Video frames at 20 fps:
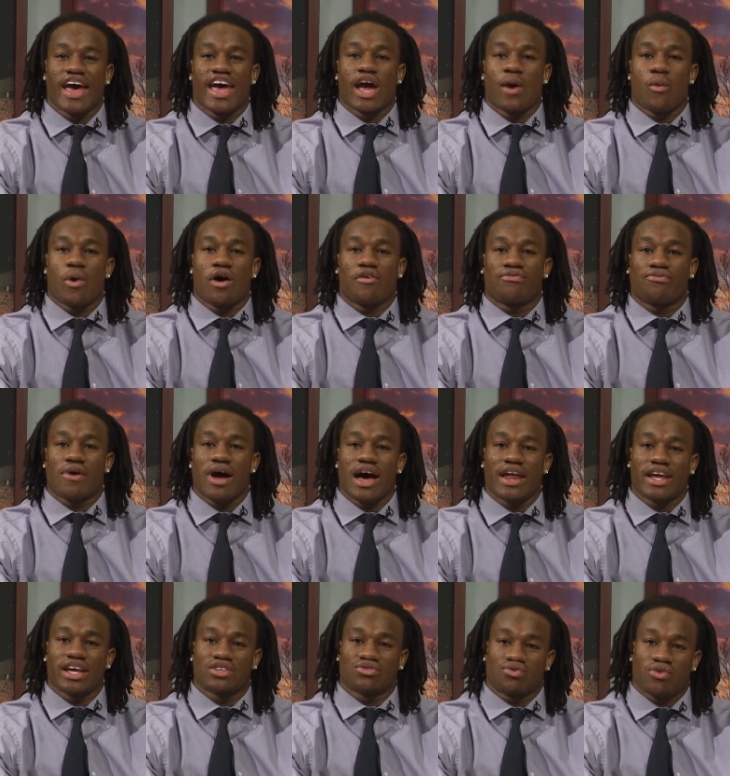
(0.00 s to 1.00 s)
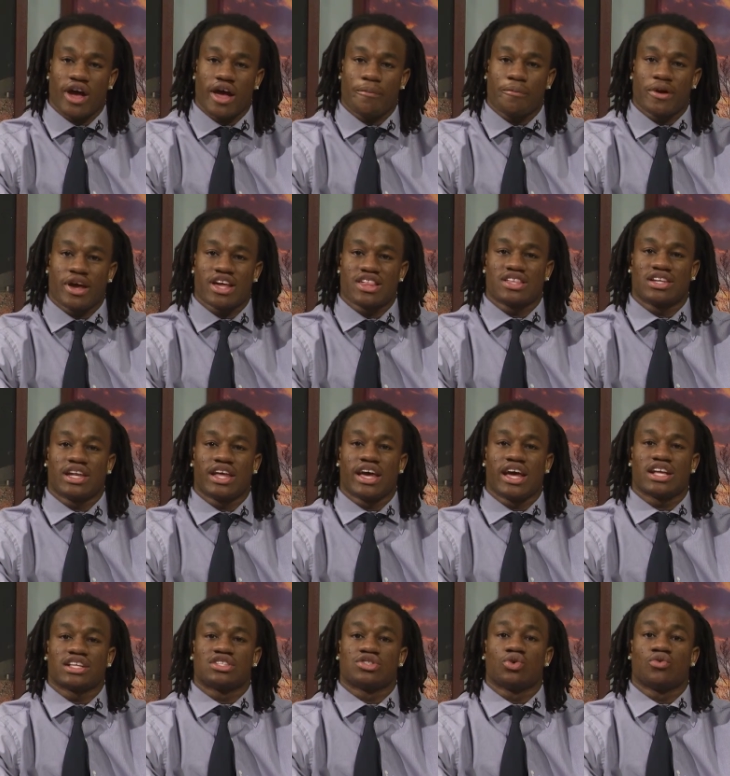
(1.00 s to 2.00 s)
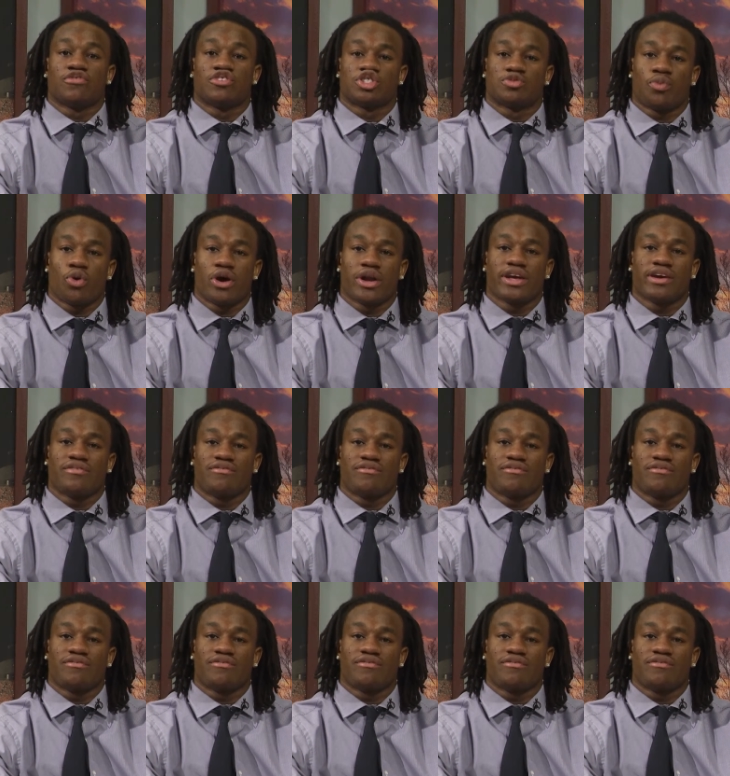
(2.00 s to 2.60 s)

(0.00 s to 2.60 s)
And while Friday's rampage led to sporting